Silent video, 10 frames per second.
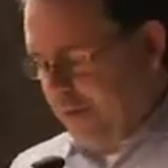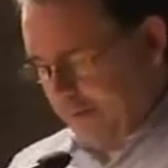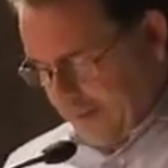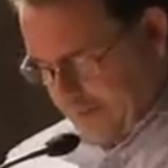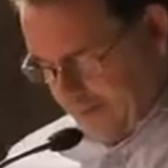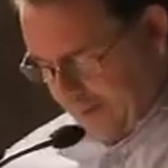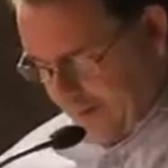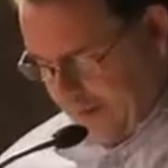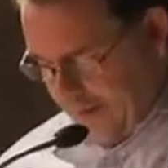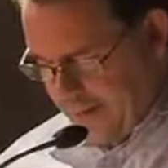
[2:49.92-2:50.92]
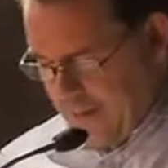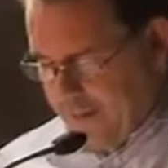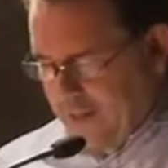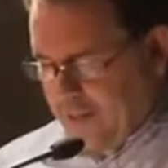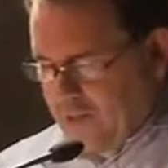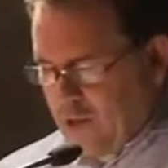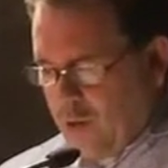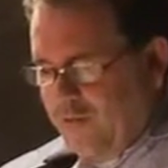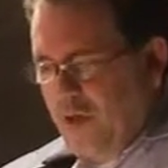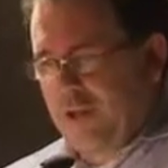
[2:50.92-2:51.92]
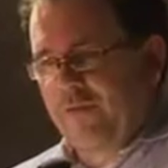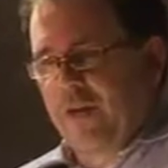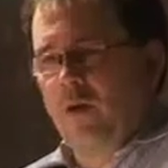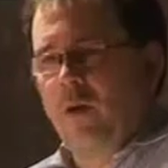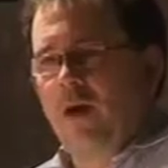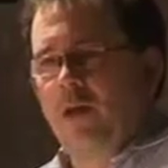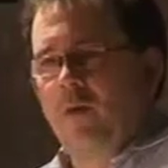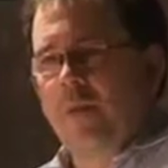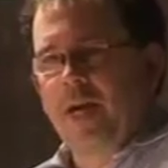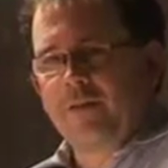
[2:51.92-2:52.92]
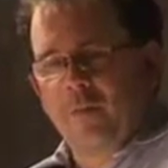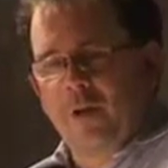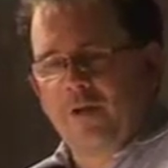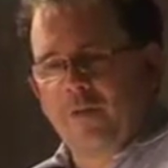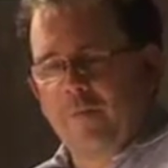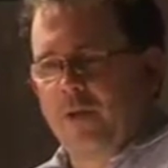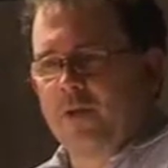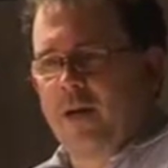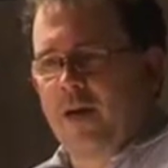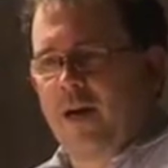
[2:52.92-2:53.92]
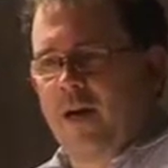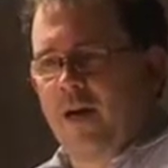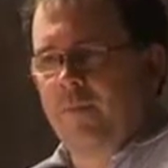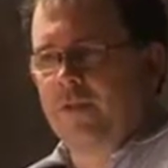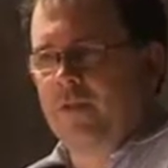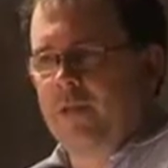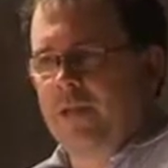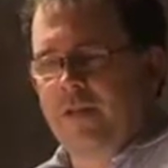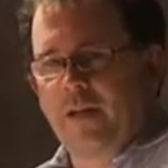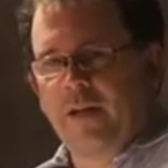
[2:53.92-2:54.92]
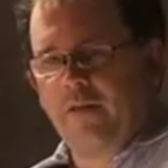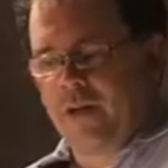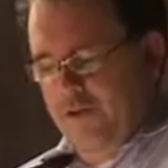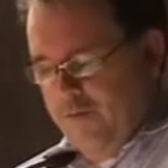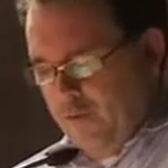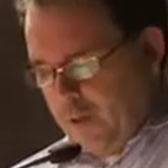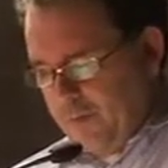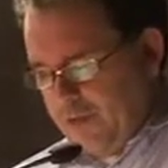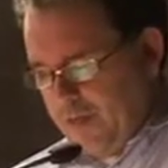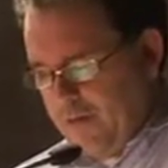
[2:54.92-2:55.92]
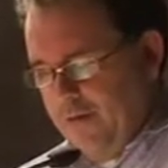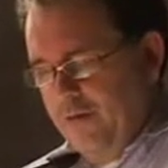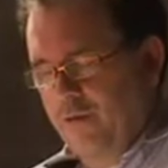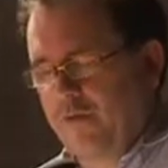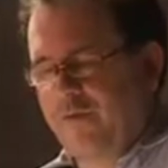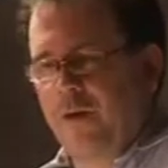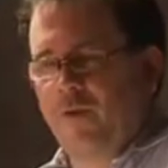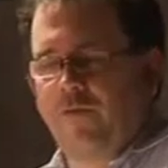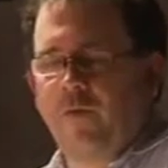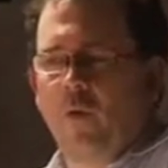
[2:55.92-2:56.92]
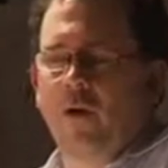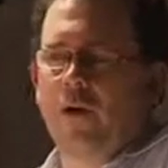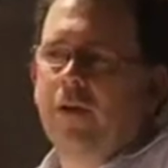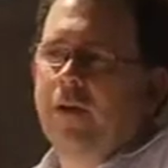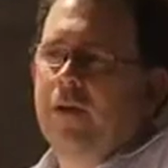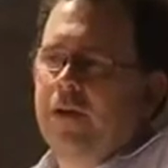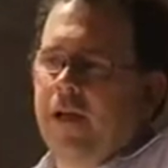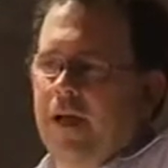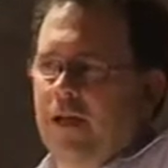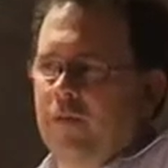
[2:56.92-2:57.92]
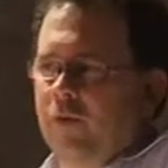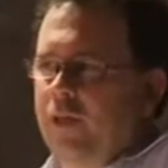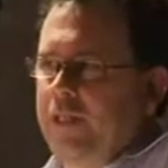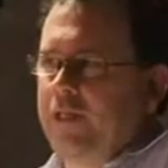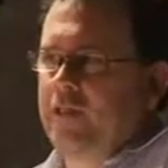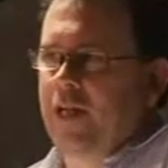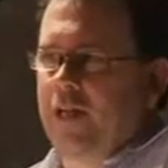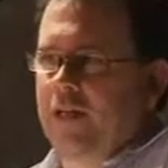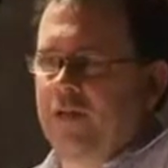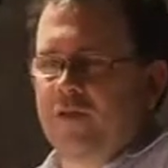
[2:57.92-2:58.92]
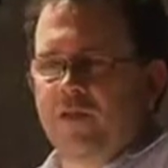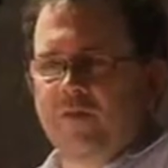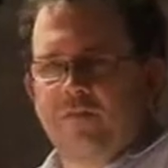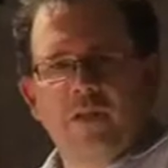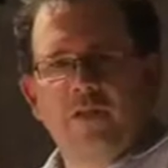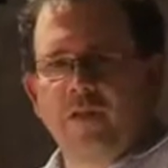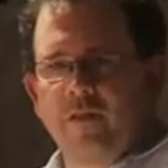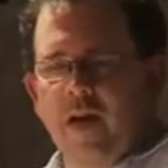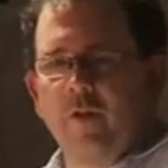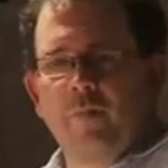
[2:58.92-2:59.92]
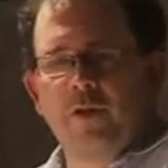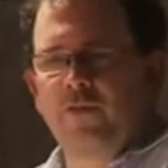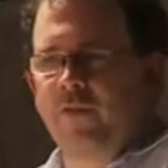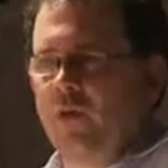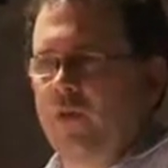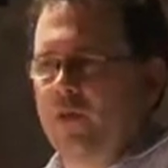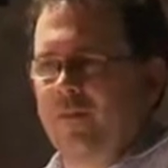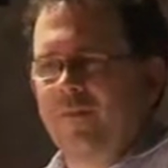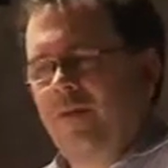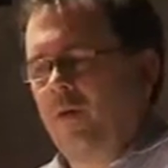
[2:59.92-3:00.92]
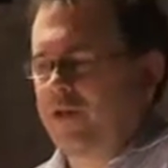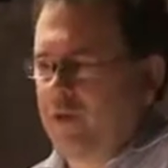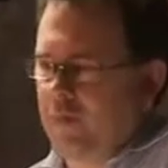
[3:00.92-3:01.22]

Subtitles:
things like that. And so after I left AOL, I went back to WashingtonPost.com to be executive editor of the website in 2004. And really decided this is the time to push for local. Washington